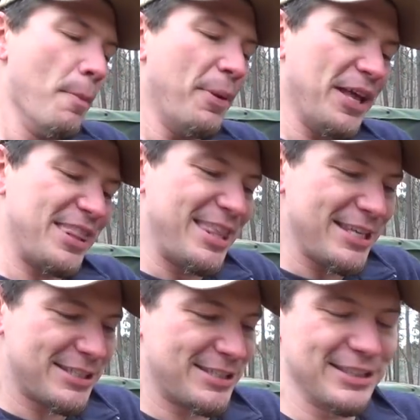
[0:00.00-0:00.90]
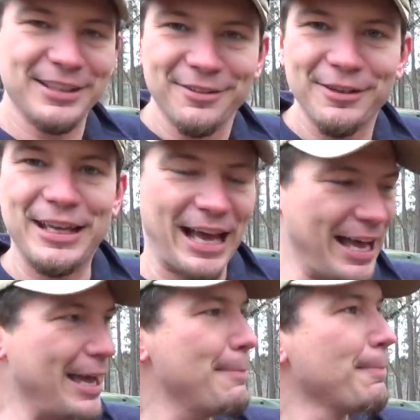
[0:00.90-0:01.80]
But this little
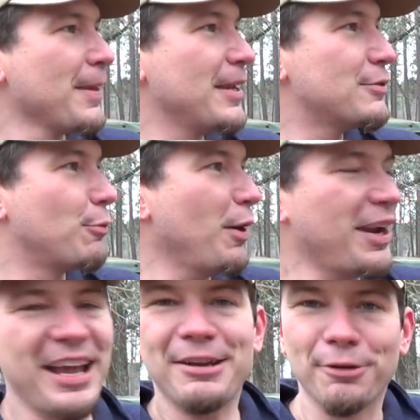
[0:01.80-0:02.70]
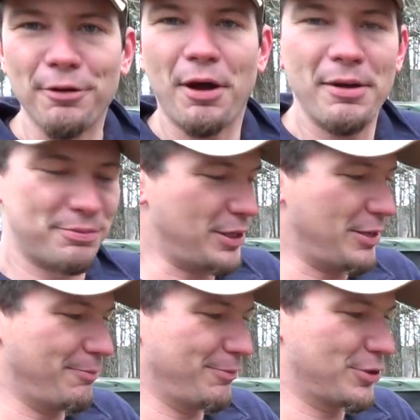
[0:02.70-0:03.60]
guy is what I grew up
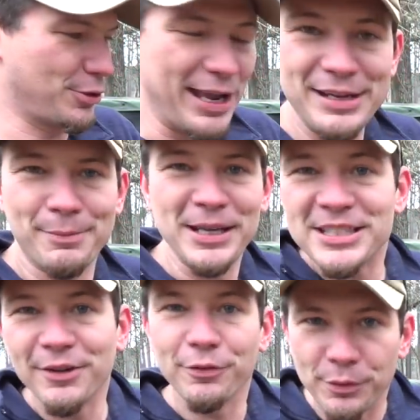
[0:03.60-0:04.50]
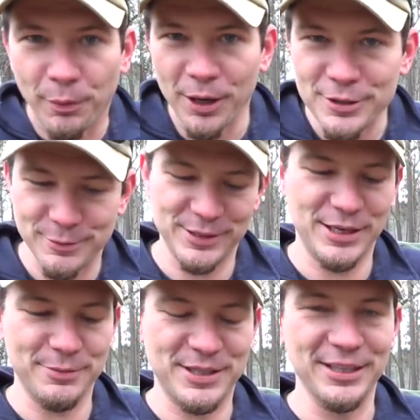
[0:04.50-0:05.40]
from training myself with
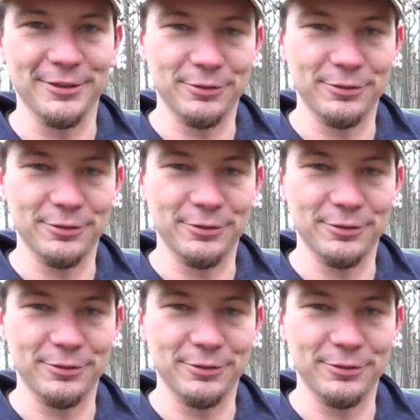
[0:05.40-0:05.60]
marksmanship skills.